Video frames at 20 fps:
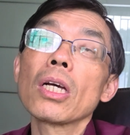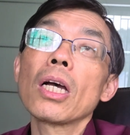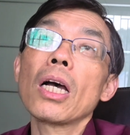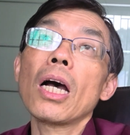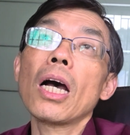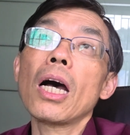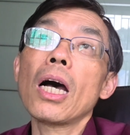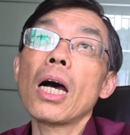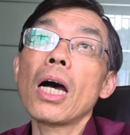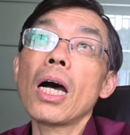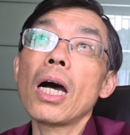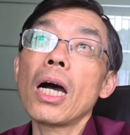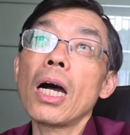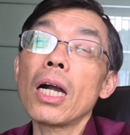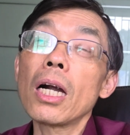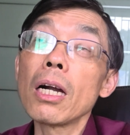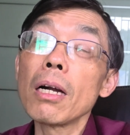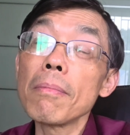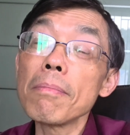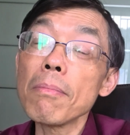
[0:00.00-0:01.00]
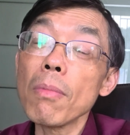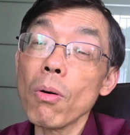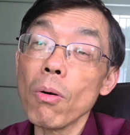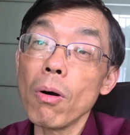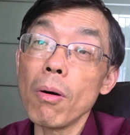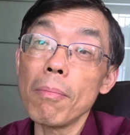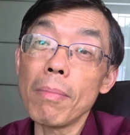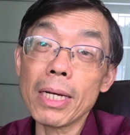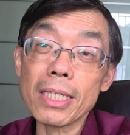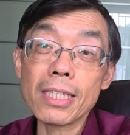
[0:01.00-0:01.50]
earn
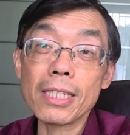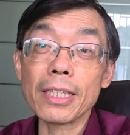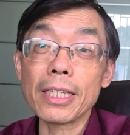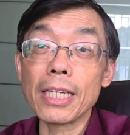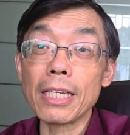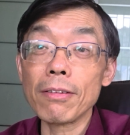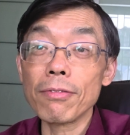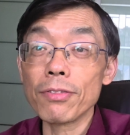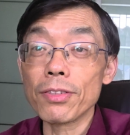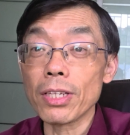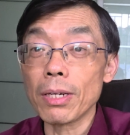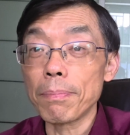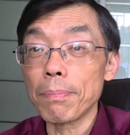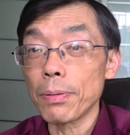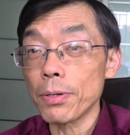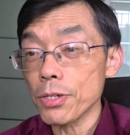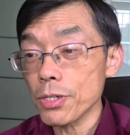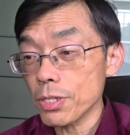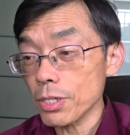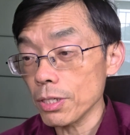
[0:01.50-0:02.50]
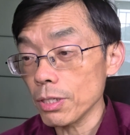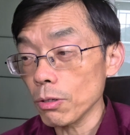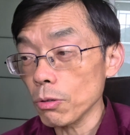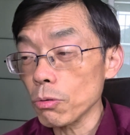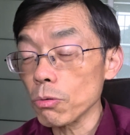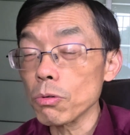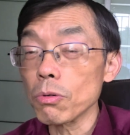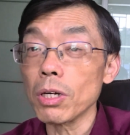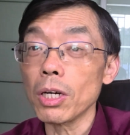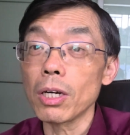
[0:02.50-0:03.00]
more must give the person
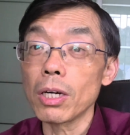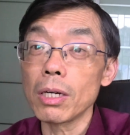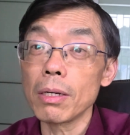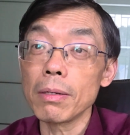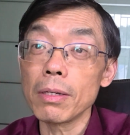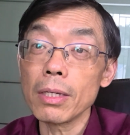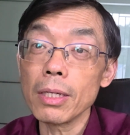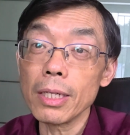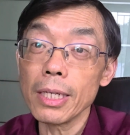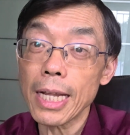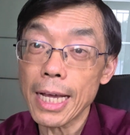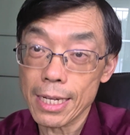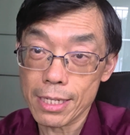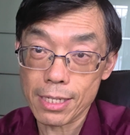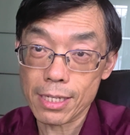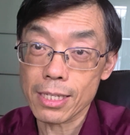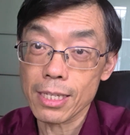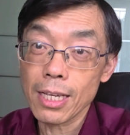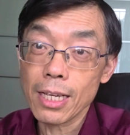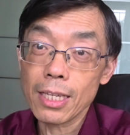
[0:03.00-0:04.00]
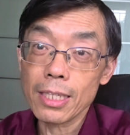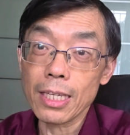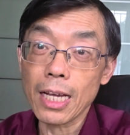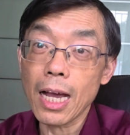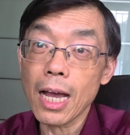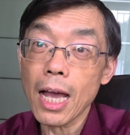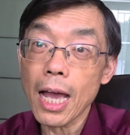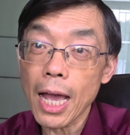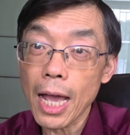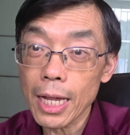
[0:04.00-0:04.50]
who earn less
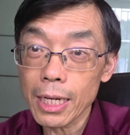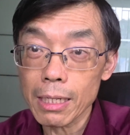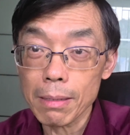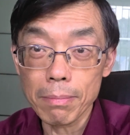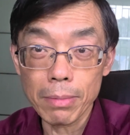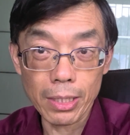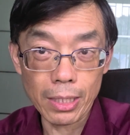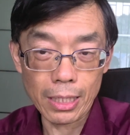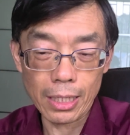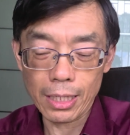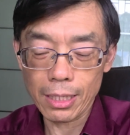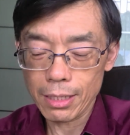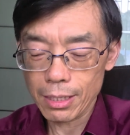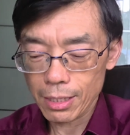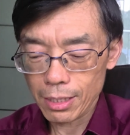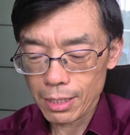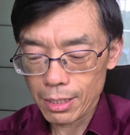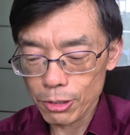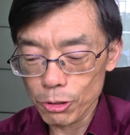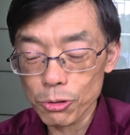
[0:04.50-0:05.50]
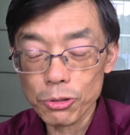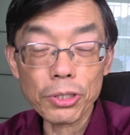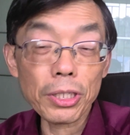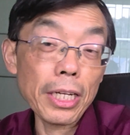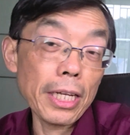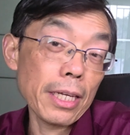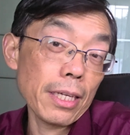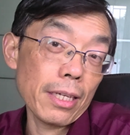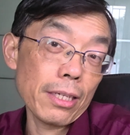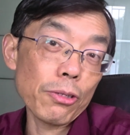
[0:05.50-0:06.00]
the alimony.
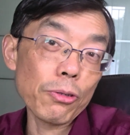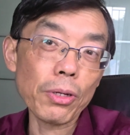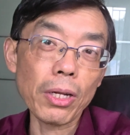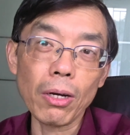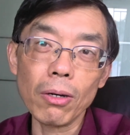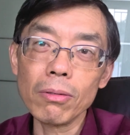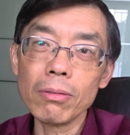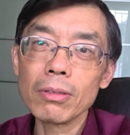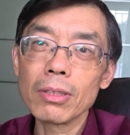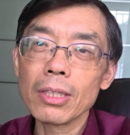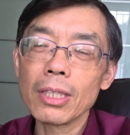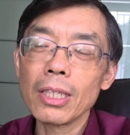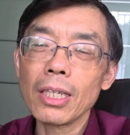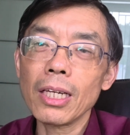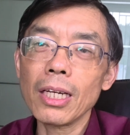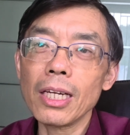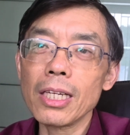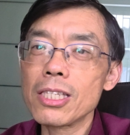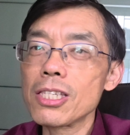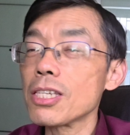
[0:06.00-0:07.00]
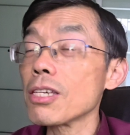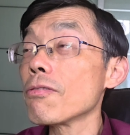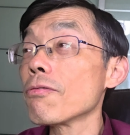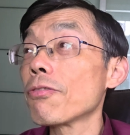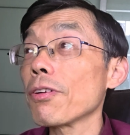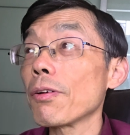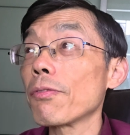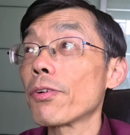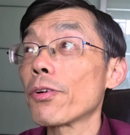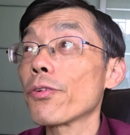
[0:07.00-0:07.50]
Usually, it's in
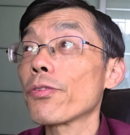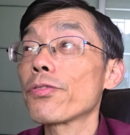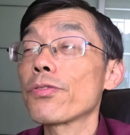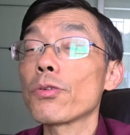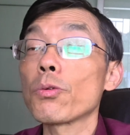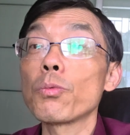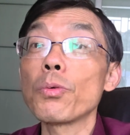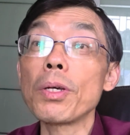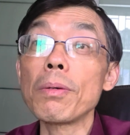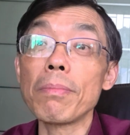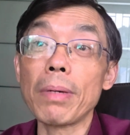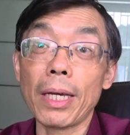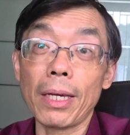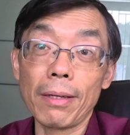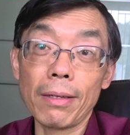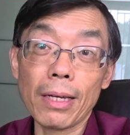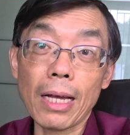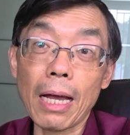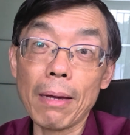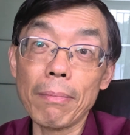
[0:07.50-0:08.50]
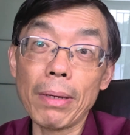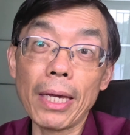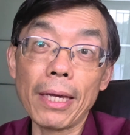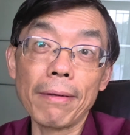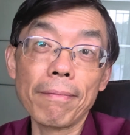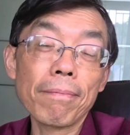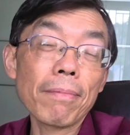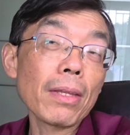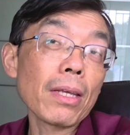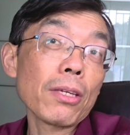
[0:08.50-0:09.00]
favor of the women. I
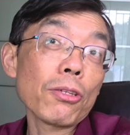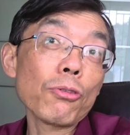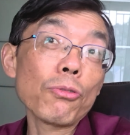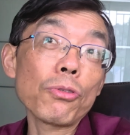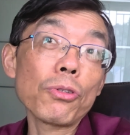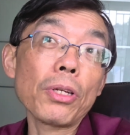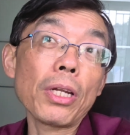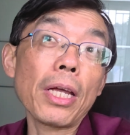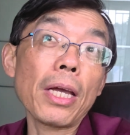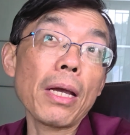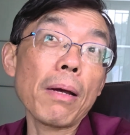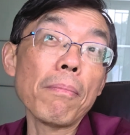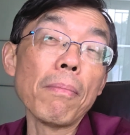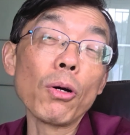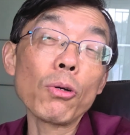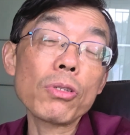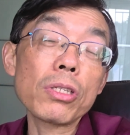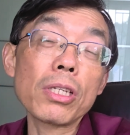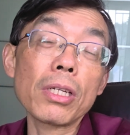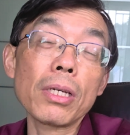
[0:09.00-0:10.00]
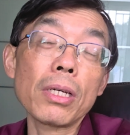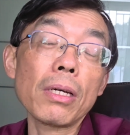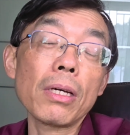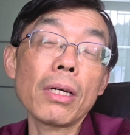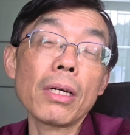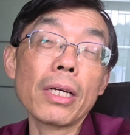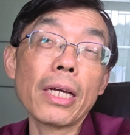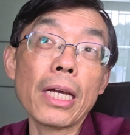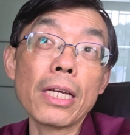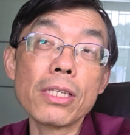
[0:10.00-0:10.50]
mean, usually most
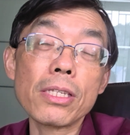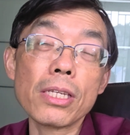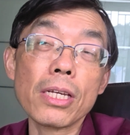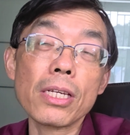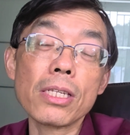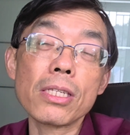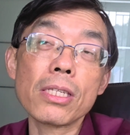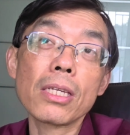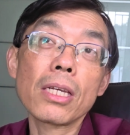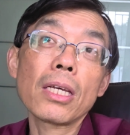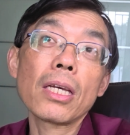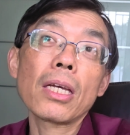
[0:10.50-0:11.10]
cases,